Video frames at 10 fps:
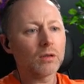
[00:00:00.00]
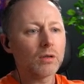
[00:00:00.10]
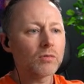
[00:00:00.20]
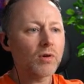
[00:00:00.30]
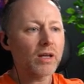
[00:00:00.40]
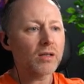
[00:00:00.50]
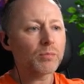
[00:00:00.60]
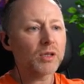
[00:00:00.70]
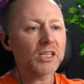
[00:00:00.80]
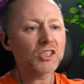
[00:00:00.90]
Right,
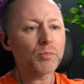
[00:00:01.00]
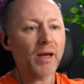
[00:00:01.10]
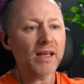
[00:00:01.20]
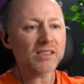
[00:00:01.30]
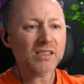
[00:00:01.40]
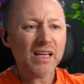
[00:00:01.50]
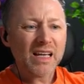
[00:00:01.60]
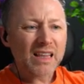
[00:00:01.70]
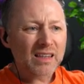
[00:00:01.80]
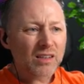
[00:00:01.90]
place your bets.
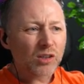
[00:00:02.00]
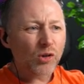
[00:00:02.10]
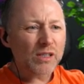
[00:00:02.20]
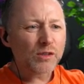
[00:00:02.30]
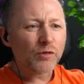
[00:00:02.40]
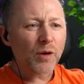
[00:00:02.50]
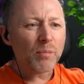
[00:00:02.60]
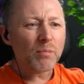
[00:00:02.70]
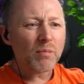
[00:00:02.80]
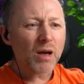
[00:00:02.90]
Looks
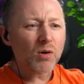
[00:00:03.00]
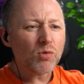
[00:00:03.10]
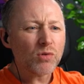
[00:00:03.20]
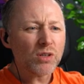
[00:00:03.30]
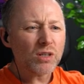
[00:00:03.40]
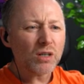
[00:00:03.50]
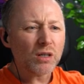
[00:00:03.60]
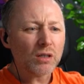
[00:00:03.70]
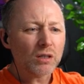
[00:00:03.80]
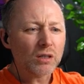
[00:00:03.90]

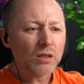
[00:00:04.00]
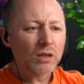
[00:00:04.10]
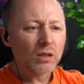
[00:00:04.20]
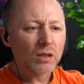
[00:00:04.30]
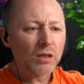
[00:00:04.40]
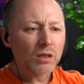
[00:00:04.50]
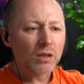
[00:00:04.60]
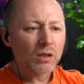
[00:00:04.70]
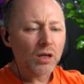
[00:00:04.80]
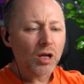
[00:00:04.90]
familiar.
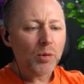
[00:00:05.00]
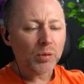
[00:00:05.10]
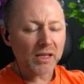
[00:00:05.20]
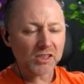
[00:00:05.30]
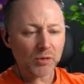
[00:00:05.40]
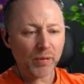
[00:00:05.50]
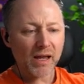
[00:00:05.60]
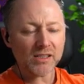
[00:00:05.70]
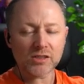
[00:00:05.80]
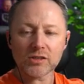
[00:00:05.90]
Place your
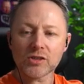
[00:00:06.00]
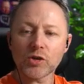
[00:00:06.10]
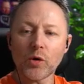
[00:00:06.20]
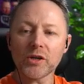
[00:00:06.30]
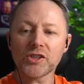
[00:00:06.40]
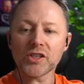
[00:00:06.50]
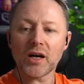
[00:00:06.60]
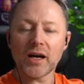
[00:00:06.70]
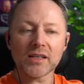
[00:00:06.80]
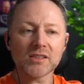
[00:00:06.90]
bets, Scottish
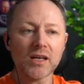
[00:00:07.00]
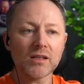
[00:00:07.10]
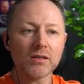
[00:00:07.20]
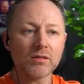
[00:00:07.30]
accent,